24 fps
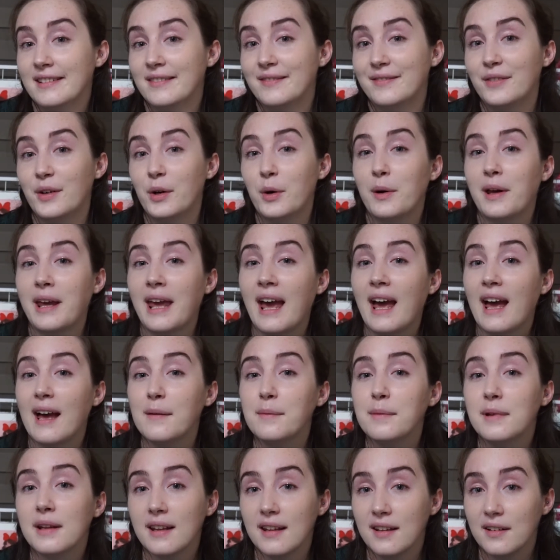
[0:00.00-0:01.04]

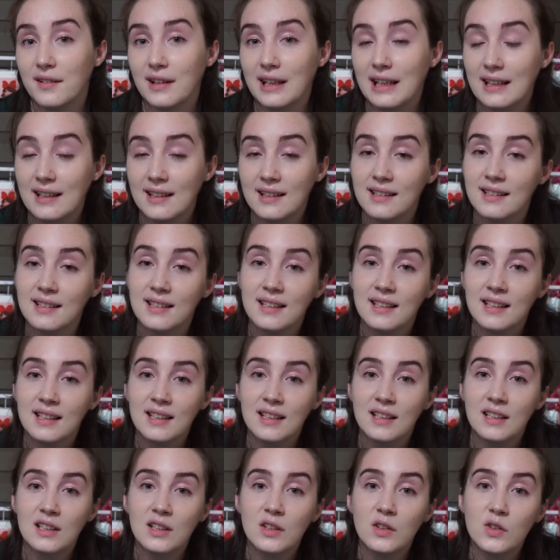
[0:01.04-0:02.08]
Vocabulary.
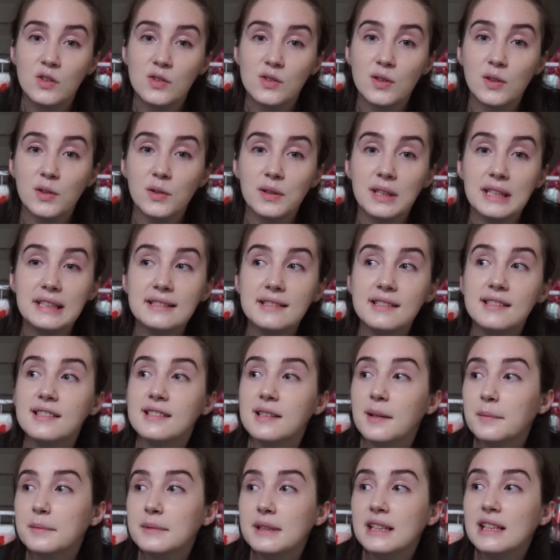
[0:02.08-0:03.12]
So this is
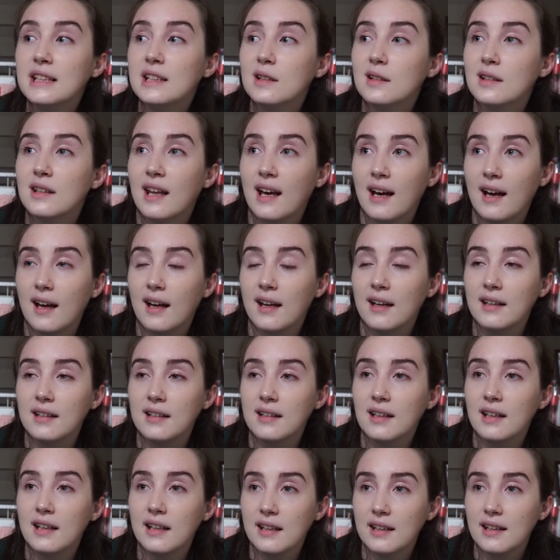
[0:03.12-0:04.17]
something that
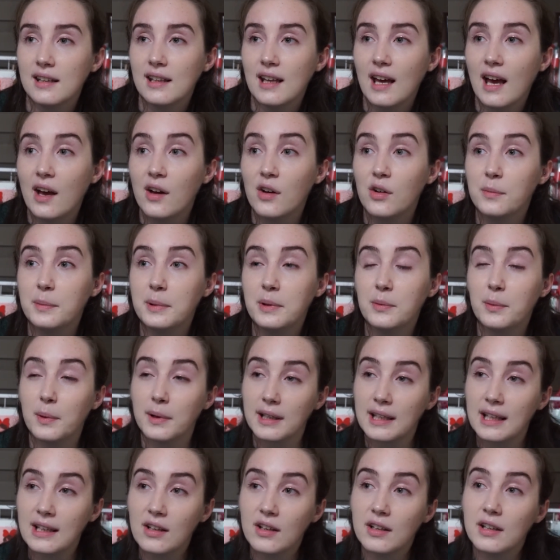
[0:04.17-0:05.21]
I'll be
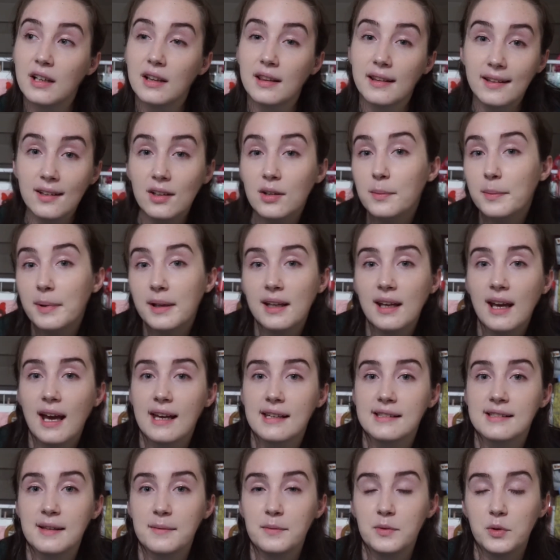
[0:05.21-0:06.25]
working on a little bit
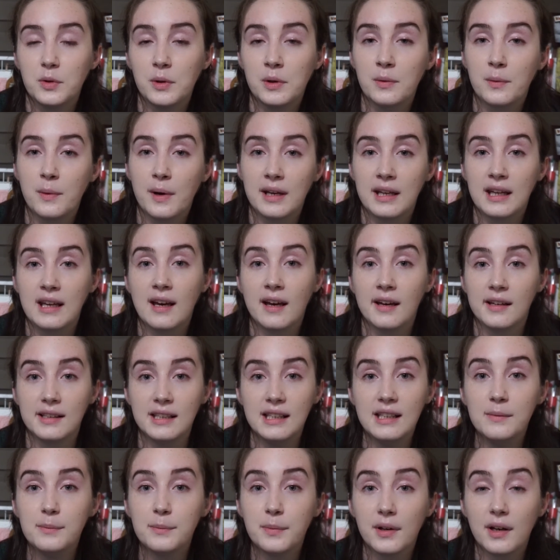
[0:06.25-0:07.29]
as I'm doing
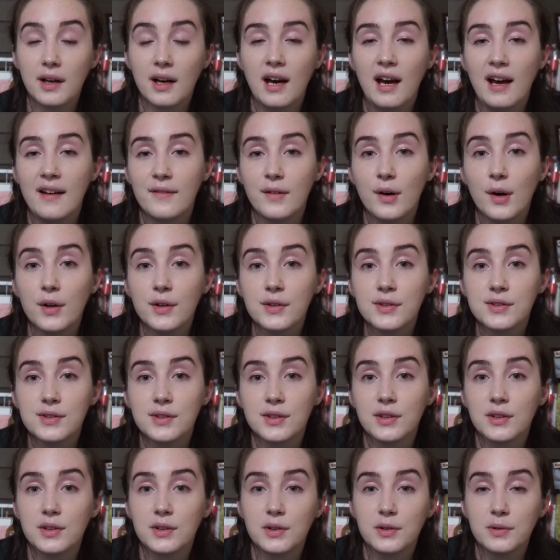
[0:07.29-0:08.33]
wanikani, but I've
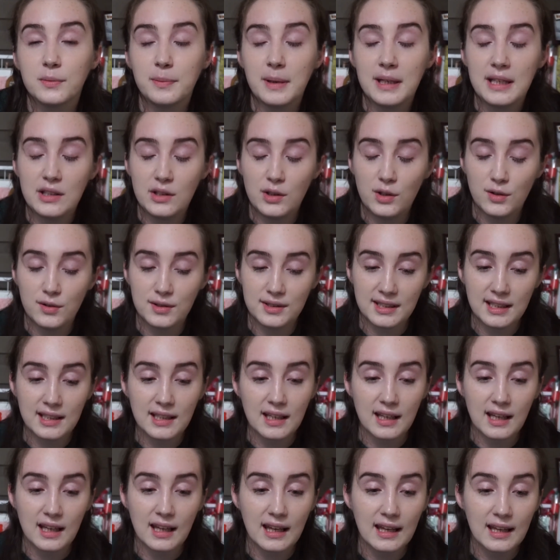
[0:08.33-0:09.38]
also been
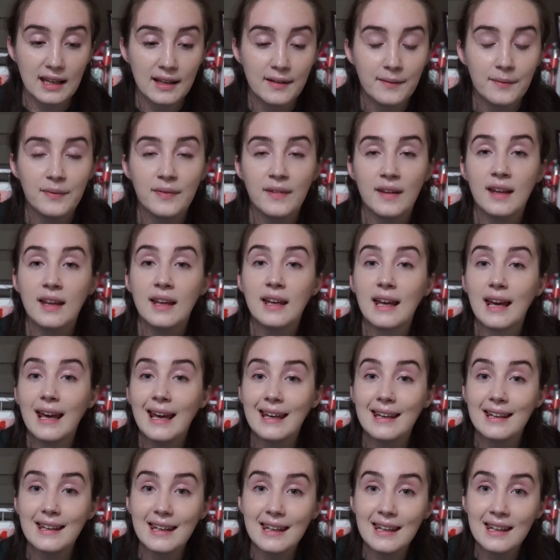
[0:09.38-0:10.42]
using
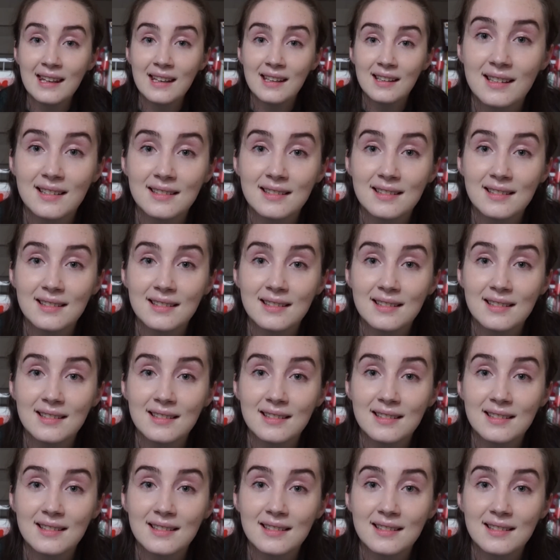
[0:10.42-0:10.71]
Anki,